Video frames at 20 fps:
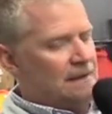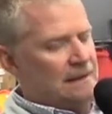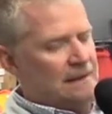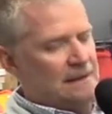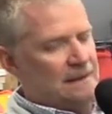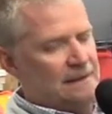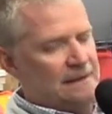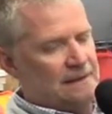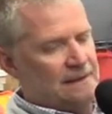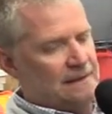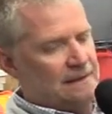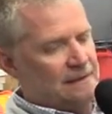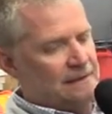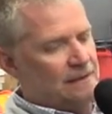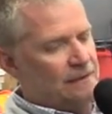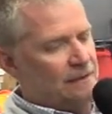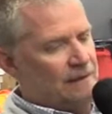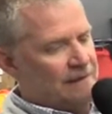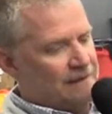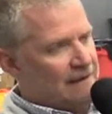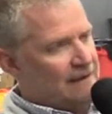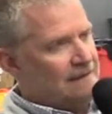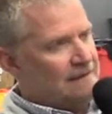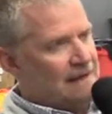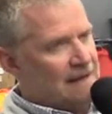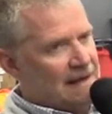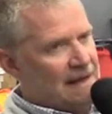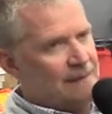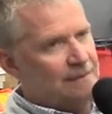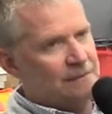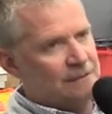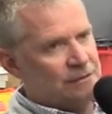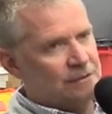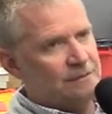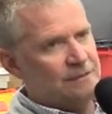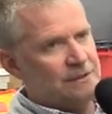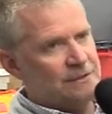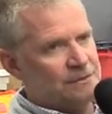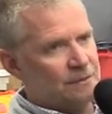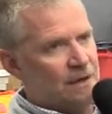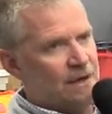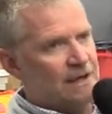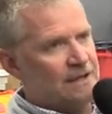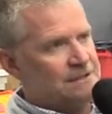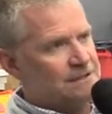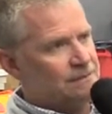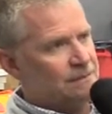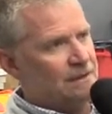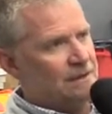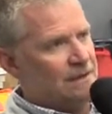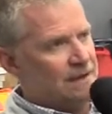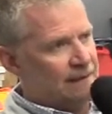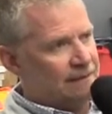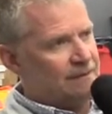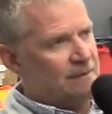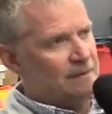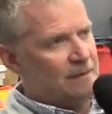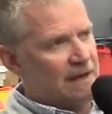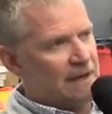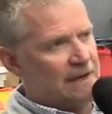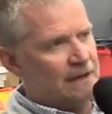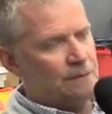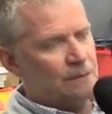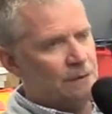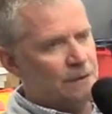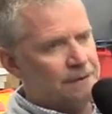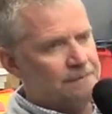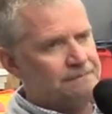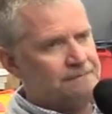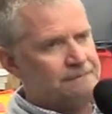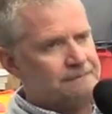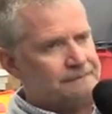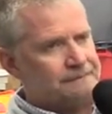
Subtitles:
And, you know, I've had that happen to me twice where everybody won.